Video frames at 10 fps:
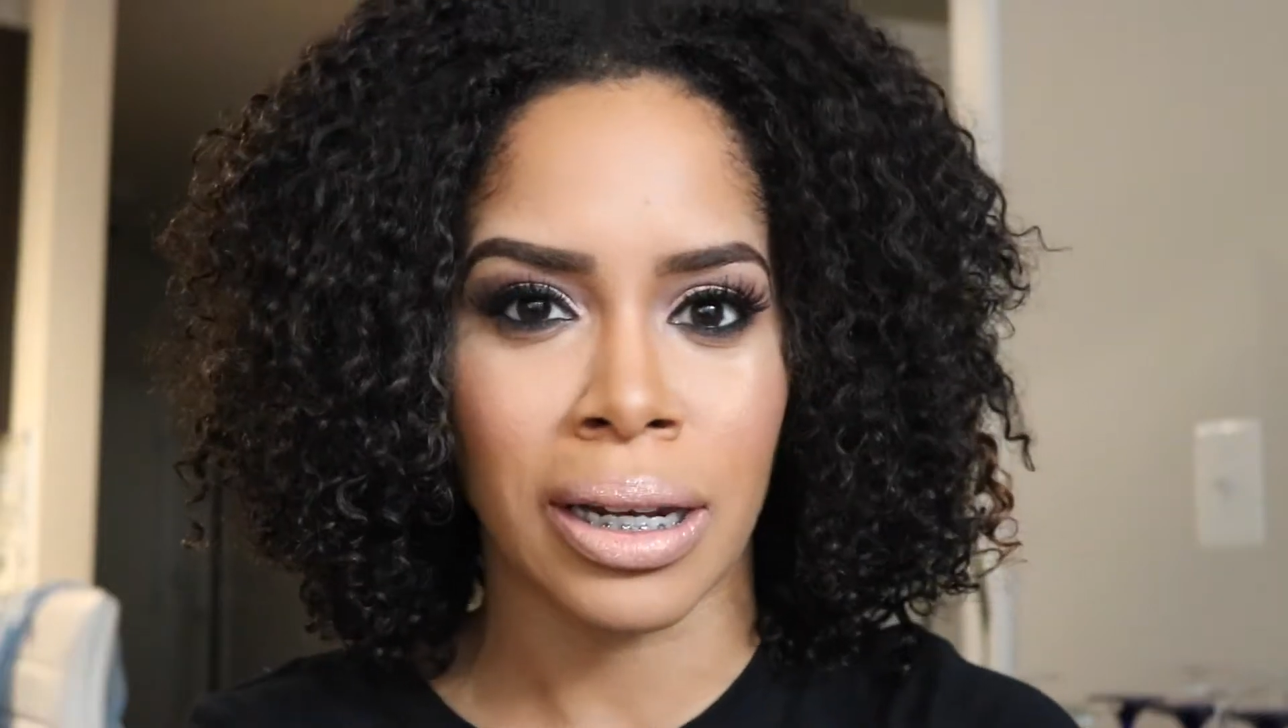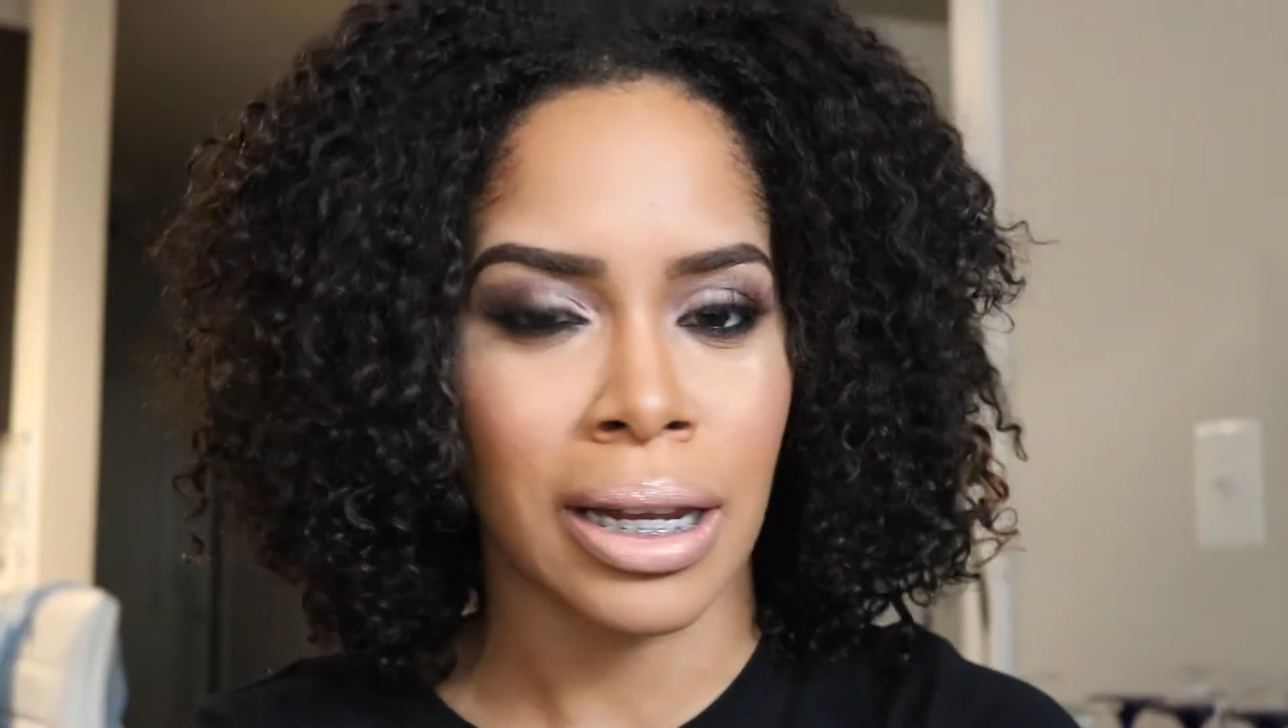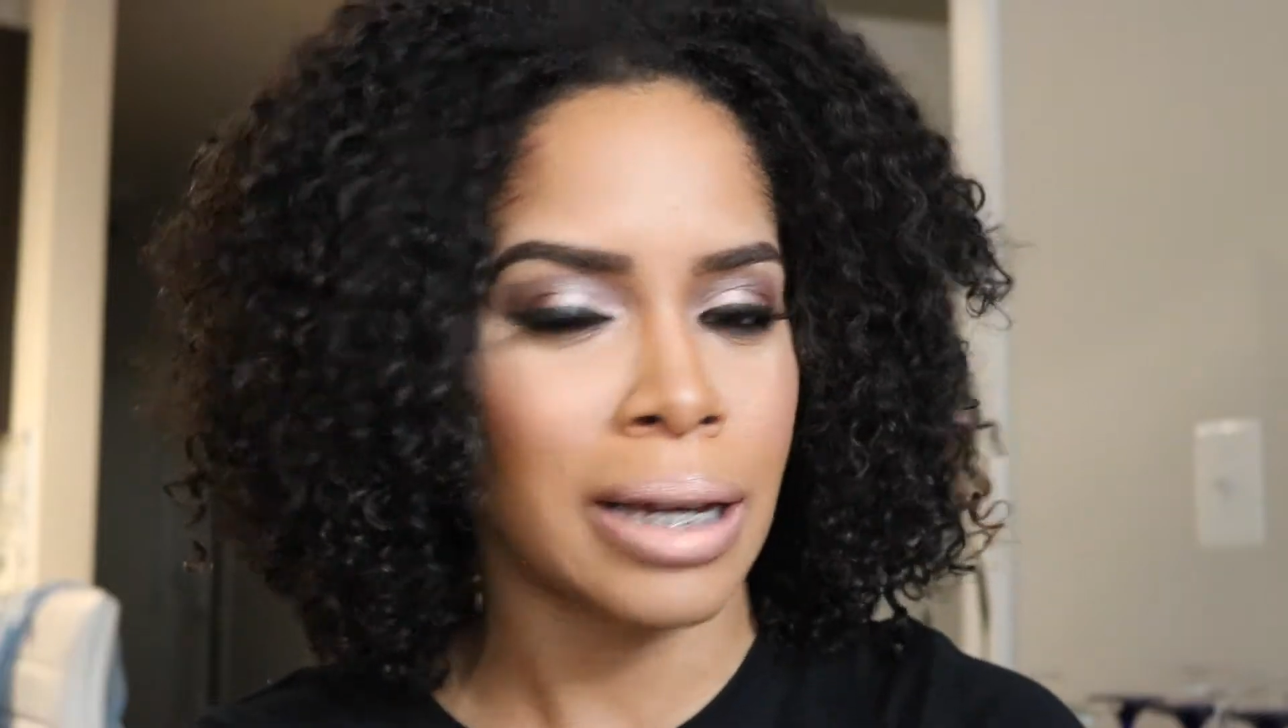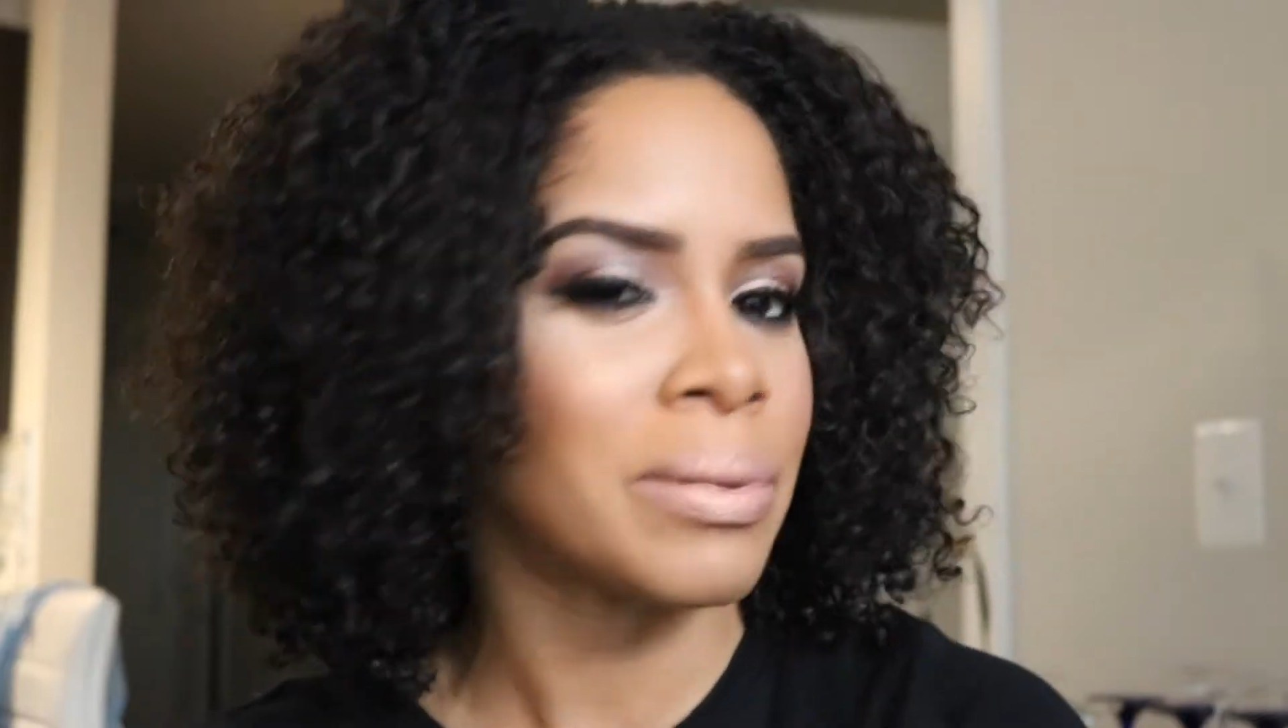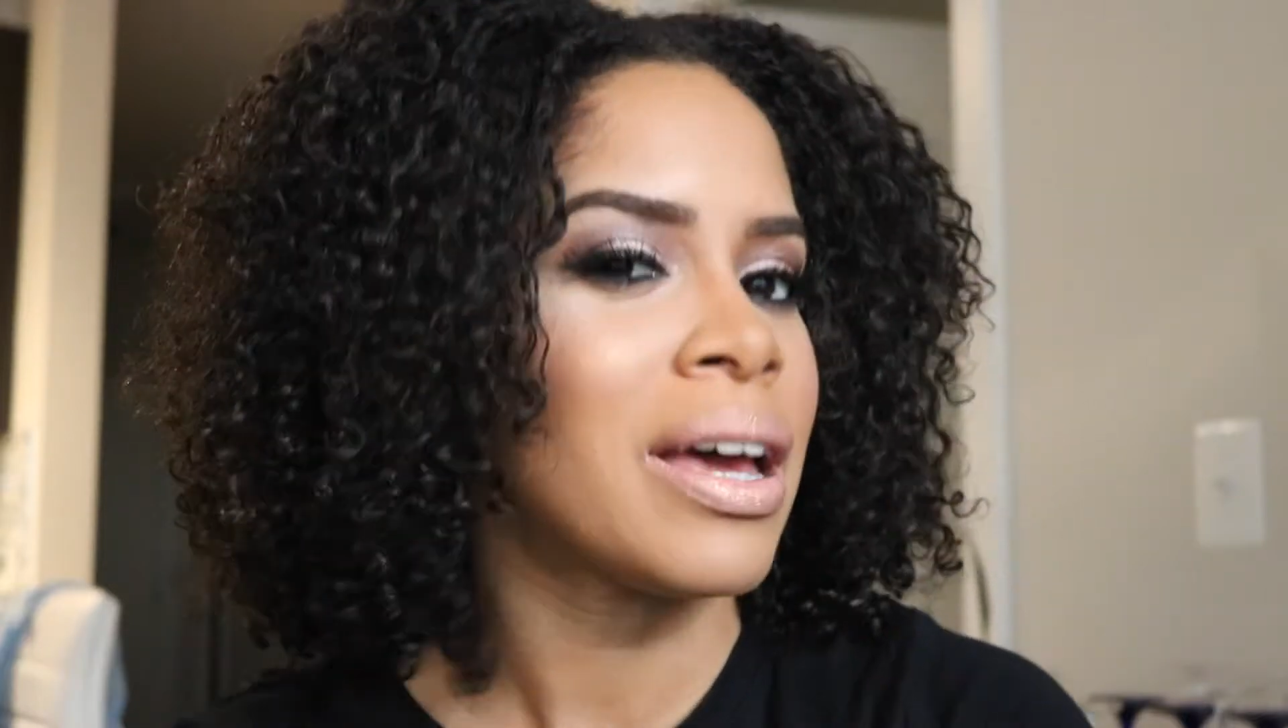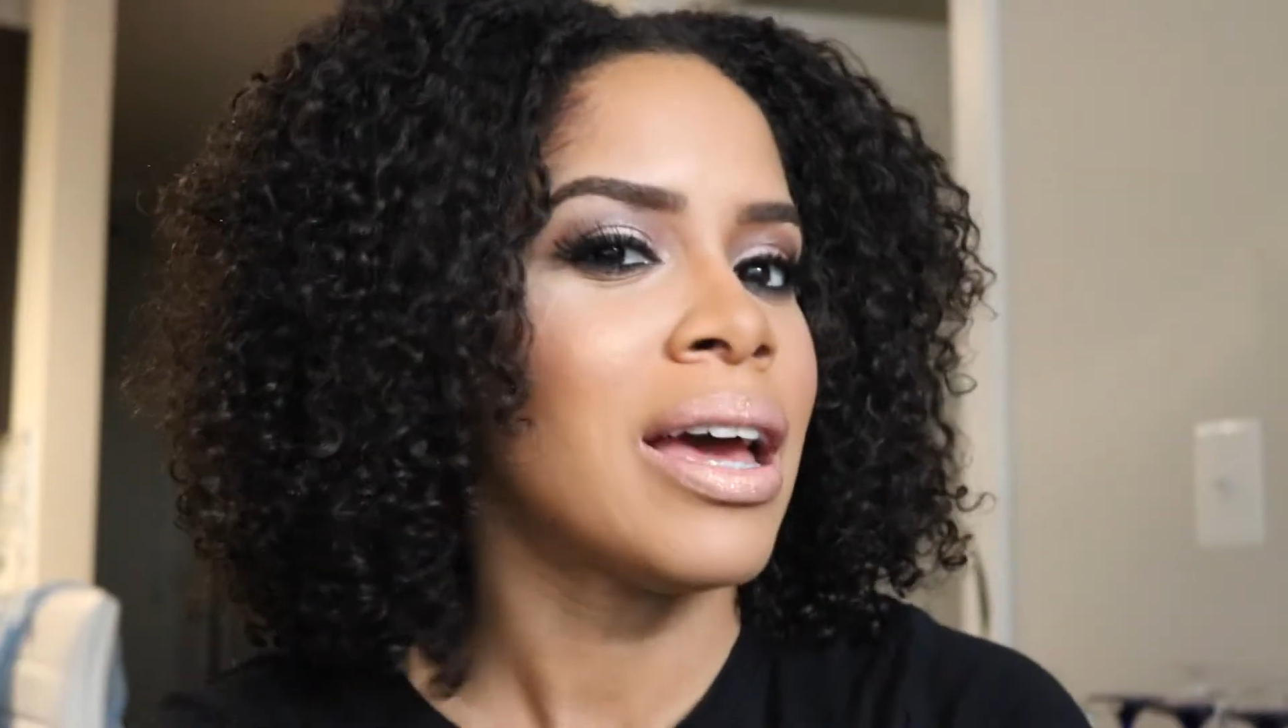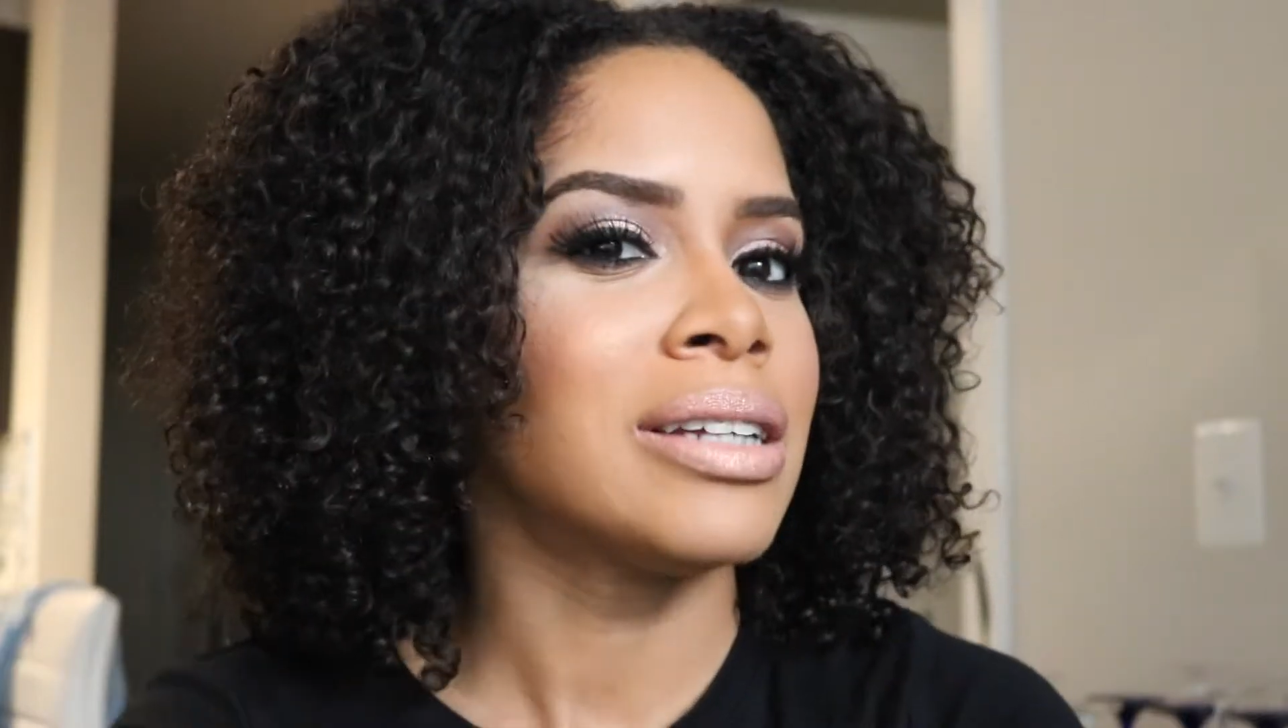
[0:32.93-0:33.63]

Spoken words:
lip.